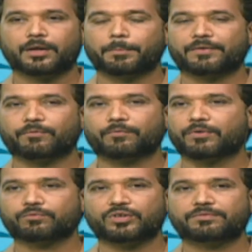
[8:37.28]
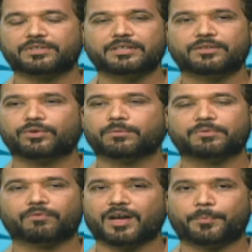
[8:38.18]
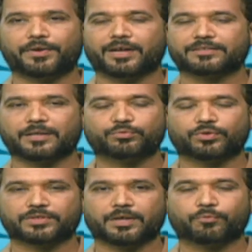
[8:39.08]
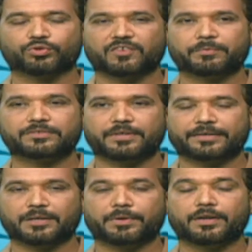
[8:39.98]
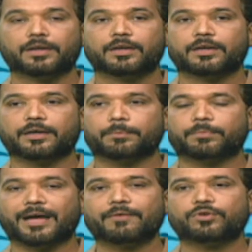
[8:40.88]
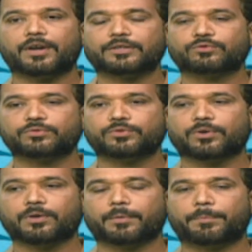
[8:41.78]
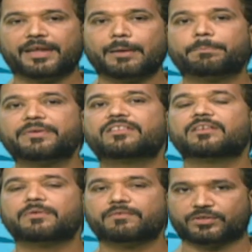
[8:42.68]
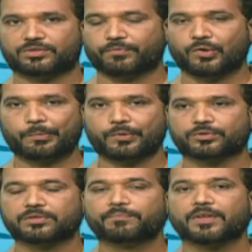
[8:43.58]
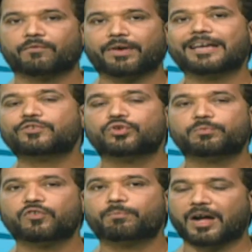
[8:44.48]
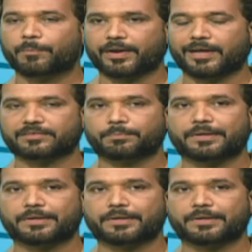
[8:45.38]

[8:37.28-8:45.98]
But what we have seen, Wahab Riaz, Abdul Razak, both have been sacked. I mean, I would like to blame PCB first of all, because why you removed Babar Azam?